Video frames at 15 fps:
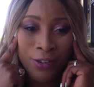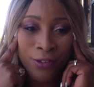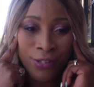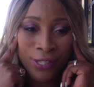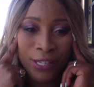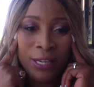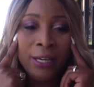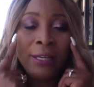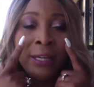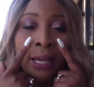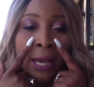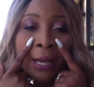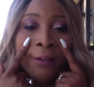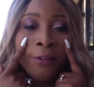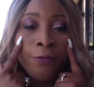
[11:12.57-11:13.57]
your skin
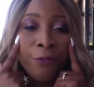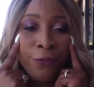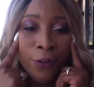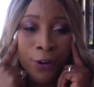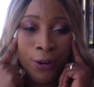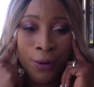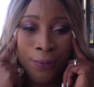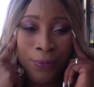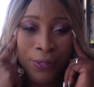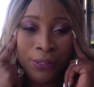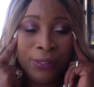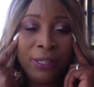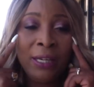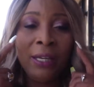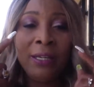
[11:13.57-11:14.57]
and firm the
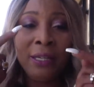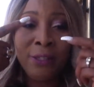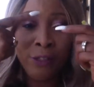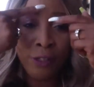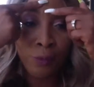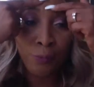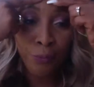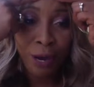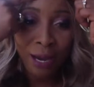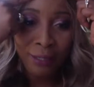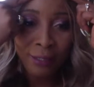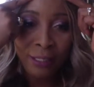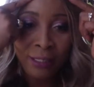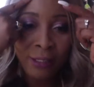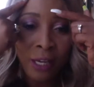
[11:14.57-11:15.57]
skin and just
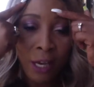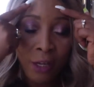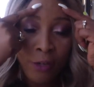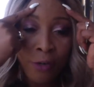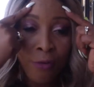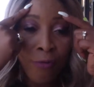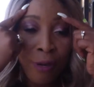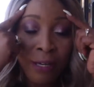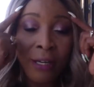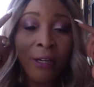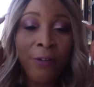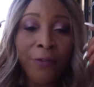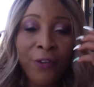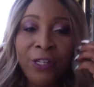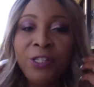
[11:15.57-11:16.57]
practice your
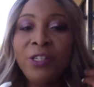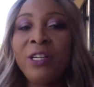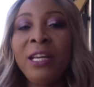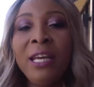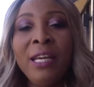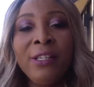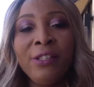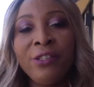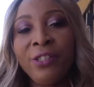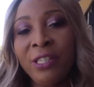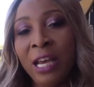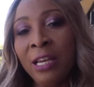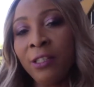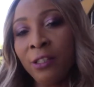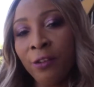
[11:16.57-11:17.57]
regular facial
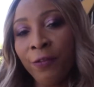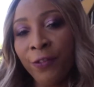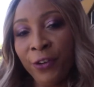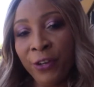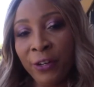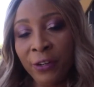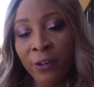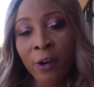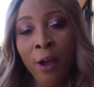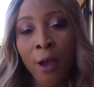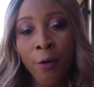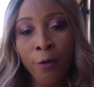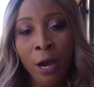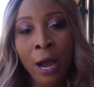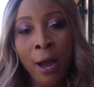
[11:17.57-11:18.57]
exercise to further
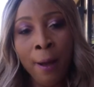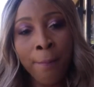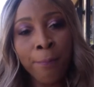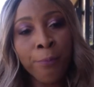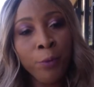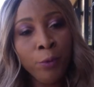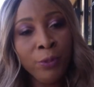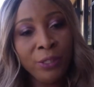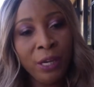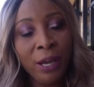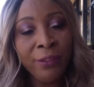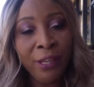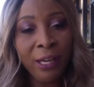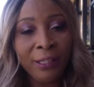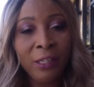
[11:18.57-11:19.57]
um, boost
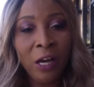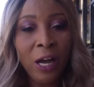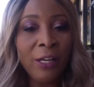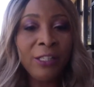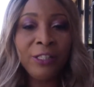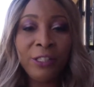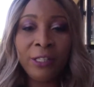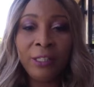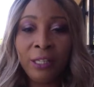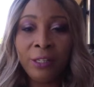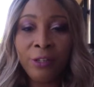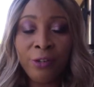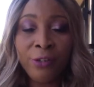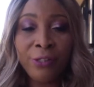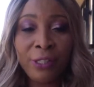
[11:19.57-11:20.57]
that collagen
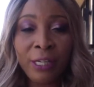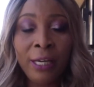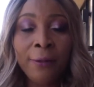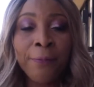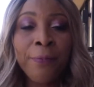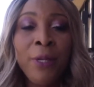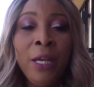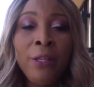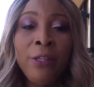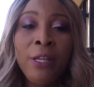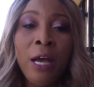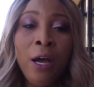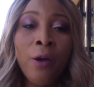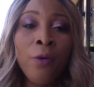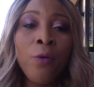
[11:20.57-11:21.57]
in your skin
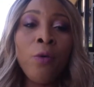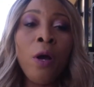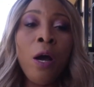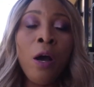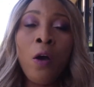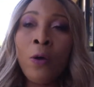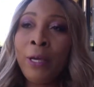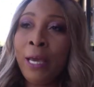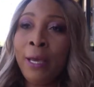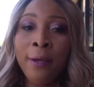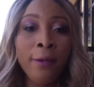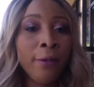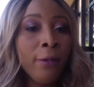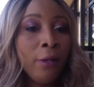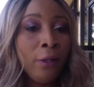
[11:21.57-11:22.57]
now
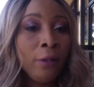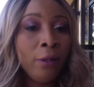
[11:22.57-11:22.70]
okay